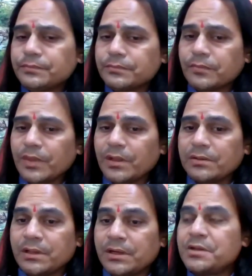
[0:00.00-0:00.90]

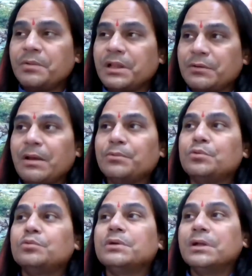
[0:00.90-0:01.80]
That doesn't mean that we have
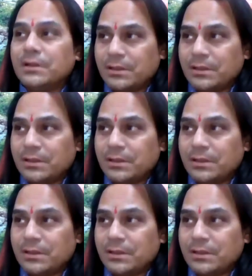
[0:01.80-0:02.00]
to,